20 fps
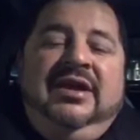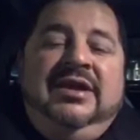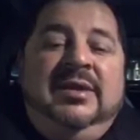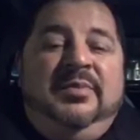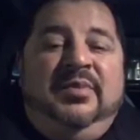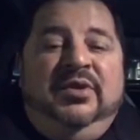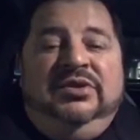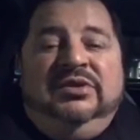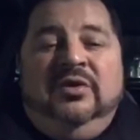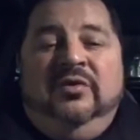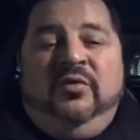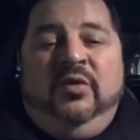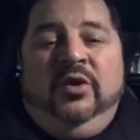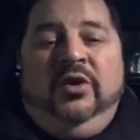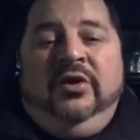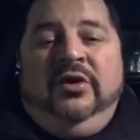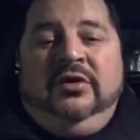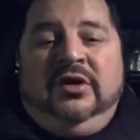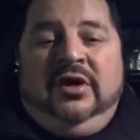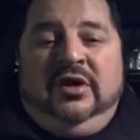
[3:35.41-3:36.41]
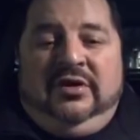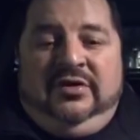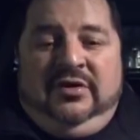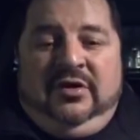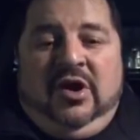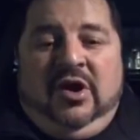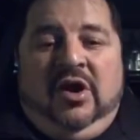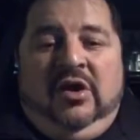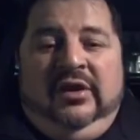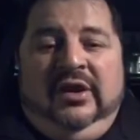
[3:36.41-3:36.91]
He put the
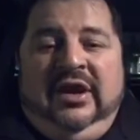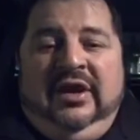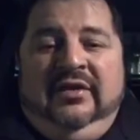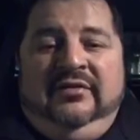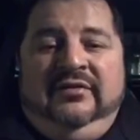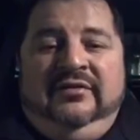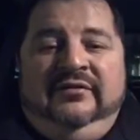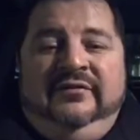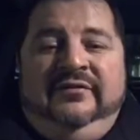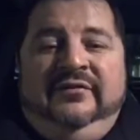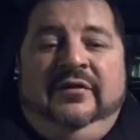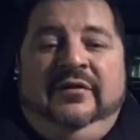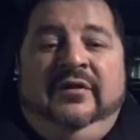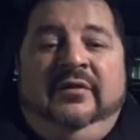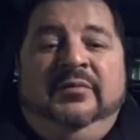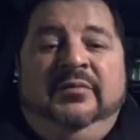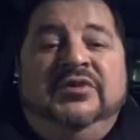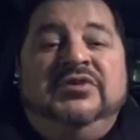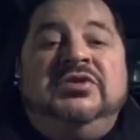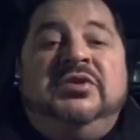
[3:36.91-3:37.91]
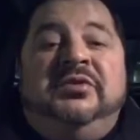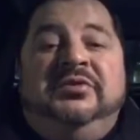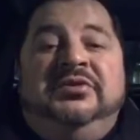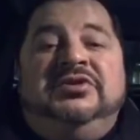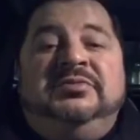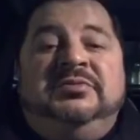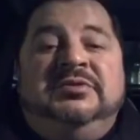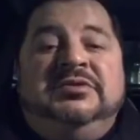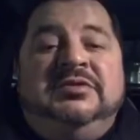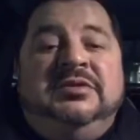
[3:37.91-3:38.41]
call out for musical
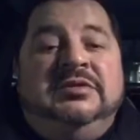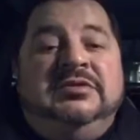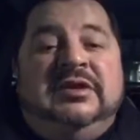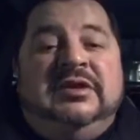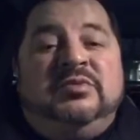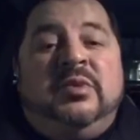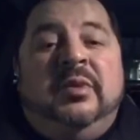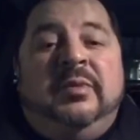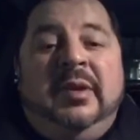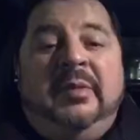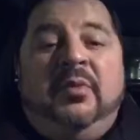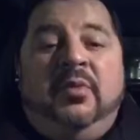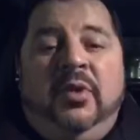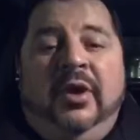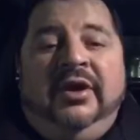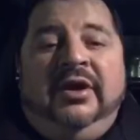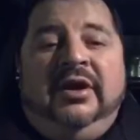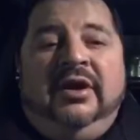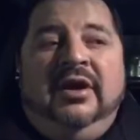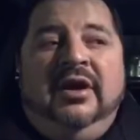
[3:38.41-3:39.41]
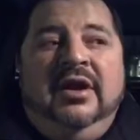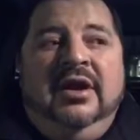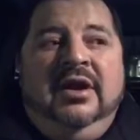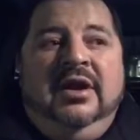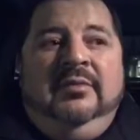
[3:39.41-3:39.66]
instruments because that's what people wanted.